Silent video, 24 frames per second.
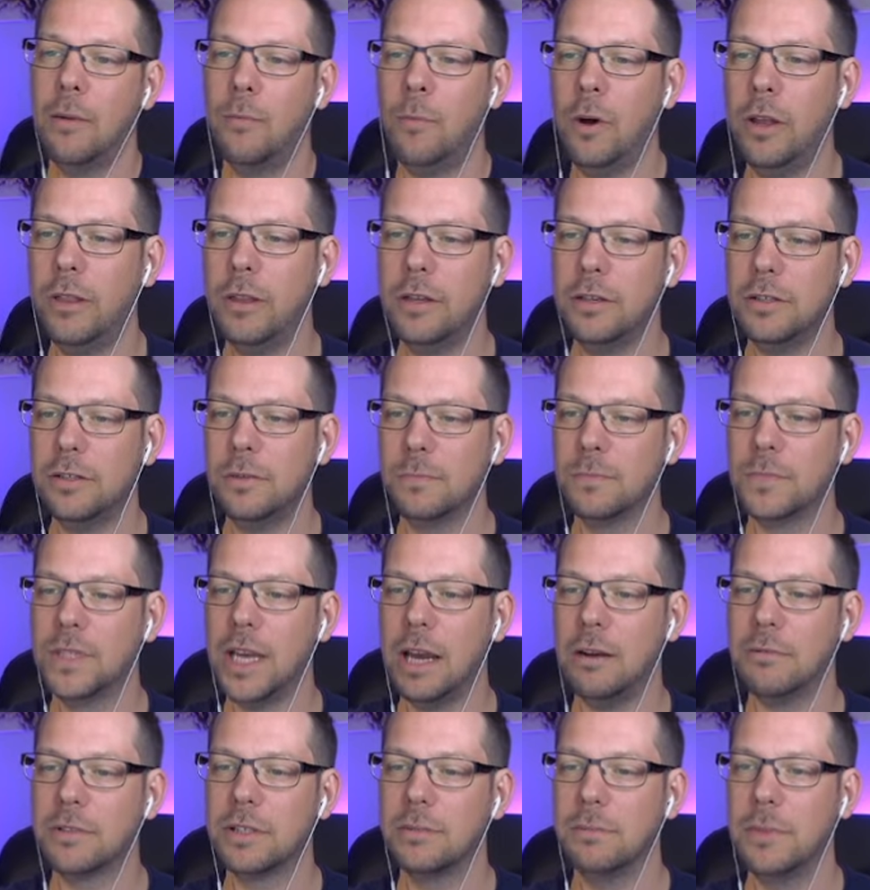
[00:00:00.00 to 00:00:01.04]
And one that jumped
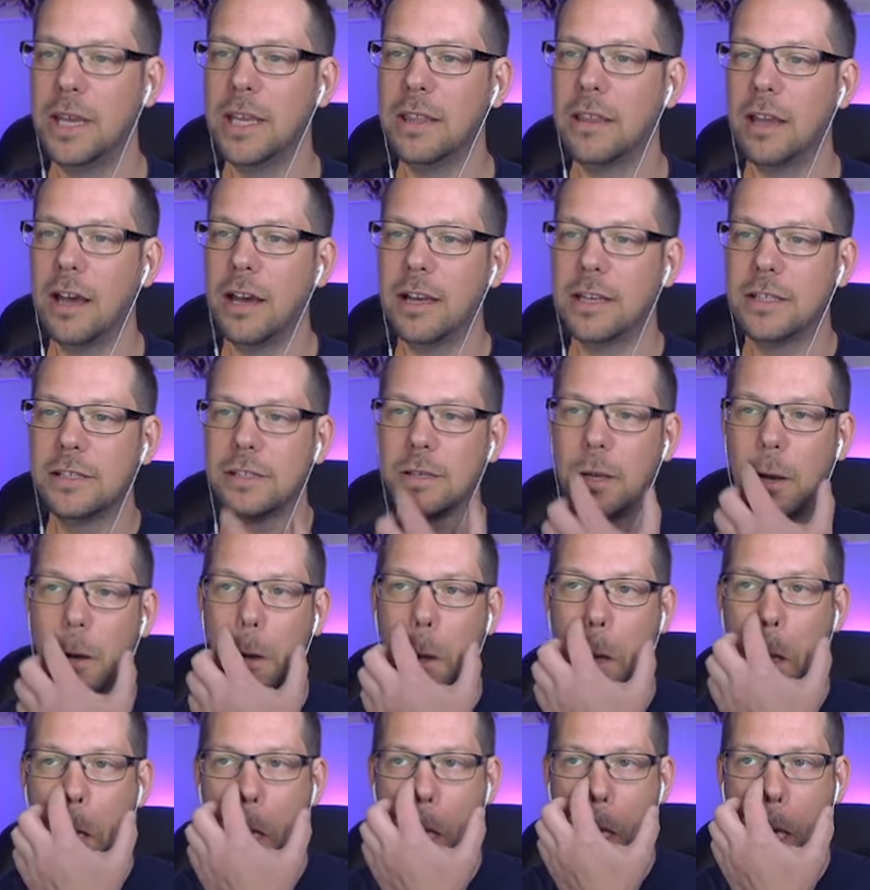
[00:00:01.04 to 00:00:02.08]
out to me that I
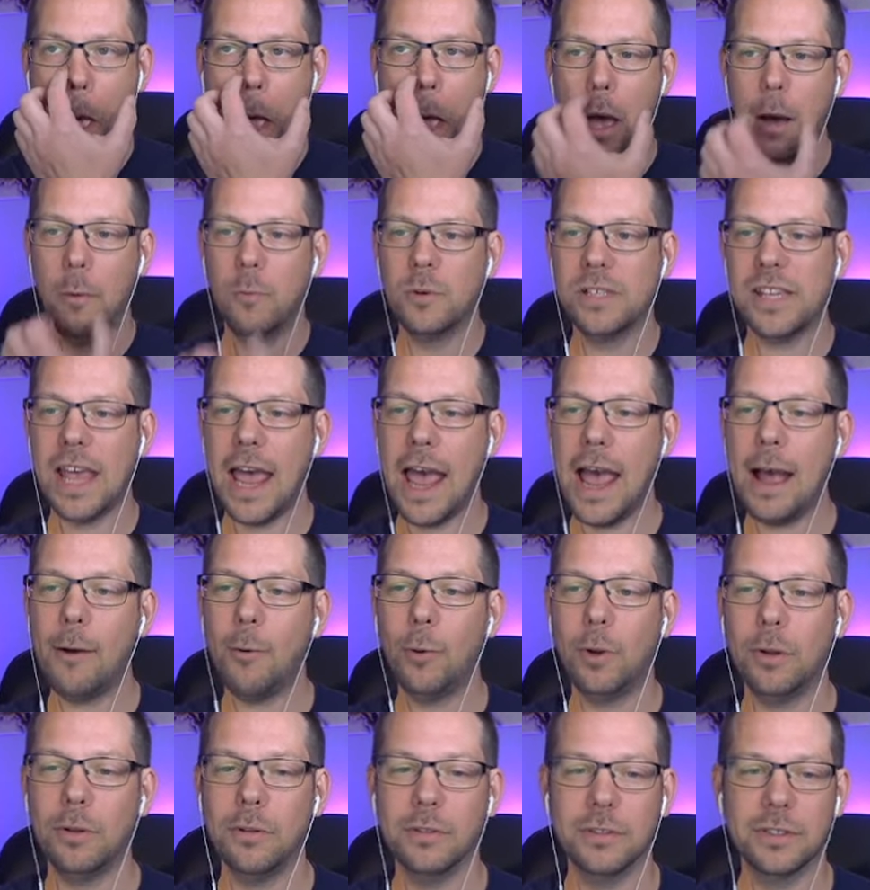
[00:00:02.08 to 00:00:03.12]
saw was
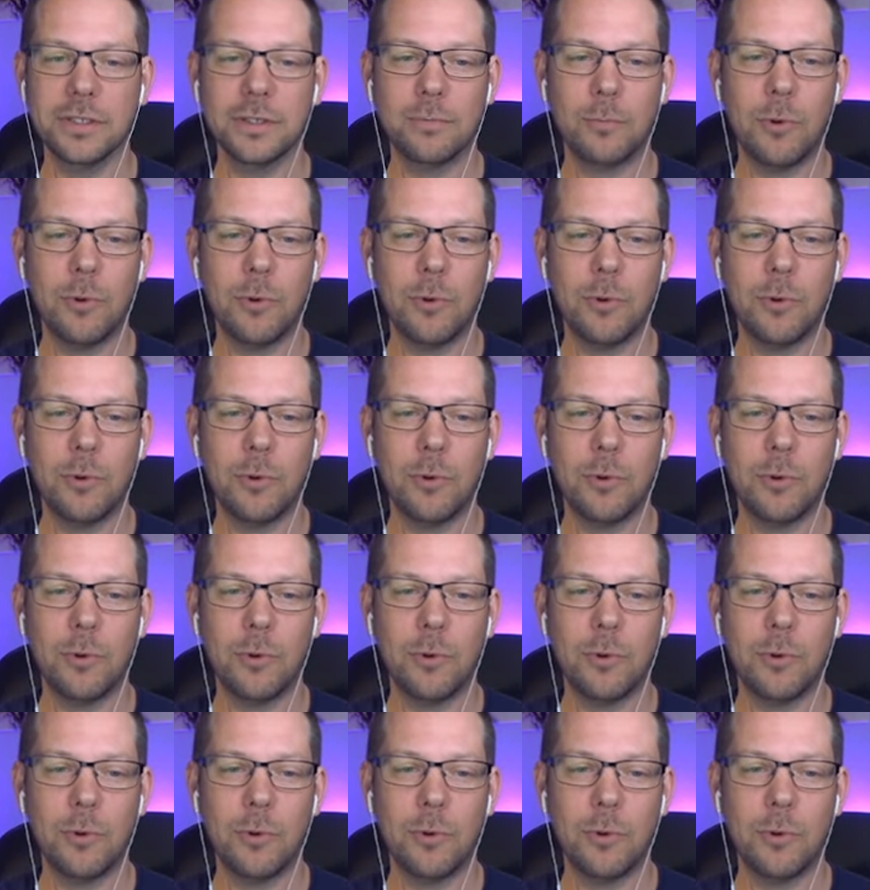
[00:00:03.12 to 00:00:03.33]
owls.